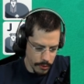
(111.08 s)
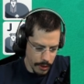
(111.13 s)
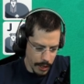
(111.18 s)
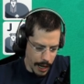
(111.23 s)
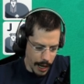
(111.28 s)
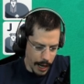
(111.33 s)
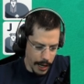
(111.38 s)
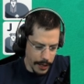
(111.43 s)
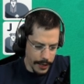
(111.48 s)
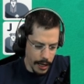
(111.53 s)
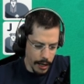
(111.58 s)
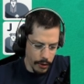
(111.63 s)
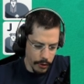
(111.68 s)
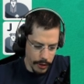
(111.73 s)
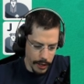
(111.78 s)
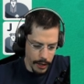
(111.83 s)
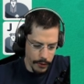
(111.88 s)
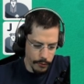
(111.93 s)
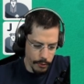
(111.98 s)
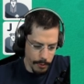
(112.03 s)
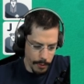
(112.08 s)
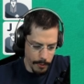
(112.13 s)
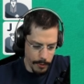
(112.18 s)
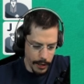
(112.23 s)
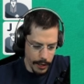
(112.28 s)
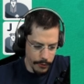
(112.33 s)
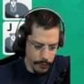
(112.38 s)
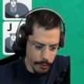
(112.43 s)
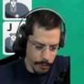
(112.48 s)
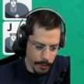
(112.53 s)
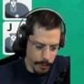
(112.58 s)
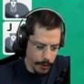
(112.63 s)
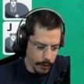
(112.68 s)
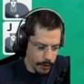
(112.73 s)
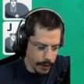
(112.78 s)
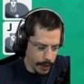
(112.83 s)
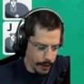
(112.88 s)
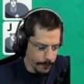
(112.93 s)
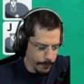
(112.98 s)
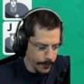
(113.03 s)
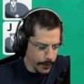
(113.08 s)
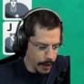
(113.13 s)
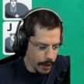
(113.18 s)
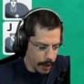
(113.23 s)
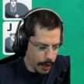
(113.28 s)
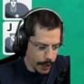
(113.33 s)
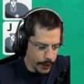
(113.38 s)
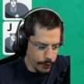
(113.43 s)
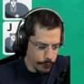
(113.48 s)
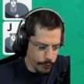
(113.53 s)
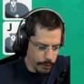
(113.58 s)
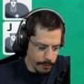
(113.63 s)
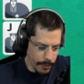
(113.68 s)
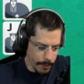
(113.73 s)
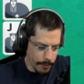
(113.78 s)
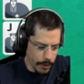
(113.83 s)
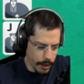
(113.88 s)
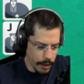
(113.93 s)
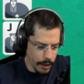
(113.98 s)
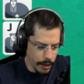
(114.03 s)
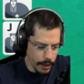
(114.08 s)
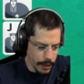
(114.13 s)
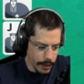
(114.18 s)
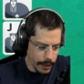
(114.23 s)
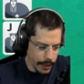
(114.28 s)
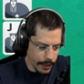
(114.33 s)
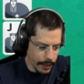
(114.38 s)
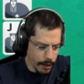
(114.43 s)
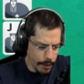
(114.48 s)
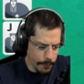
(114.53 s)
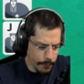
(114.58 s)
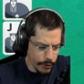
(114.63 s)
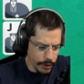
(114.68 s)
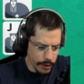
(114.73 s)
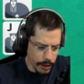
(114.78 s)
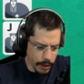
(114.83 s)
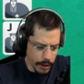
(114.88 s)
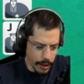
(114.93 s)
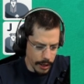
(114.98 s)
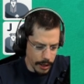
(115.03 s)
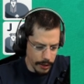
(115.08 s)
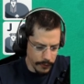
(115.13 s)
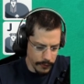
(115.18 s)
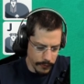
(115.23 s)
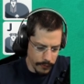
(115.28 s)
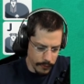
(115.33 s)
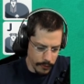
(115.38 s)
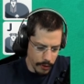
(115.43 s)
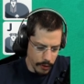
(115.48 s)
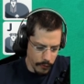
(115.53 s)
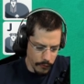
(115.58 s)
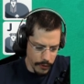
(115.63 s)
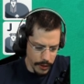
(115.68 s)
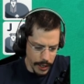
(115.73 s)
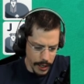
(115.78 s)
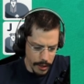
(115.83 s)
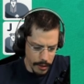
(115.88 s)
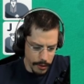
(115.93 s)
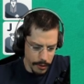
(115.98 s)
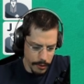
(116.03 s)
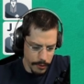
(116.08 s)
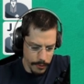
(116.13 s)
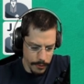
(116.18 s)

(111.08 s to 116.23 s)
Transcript: Ah, yeah, okay, I remember. Okay, I do remember. Can I not bring the cards over there?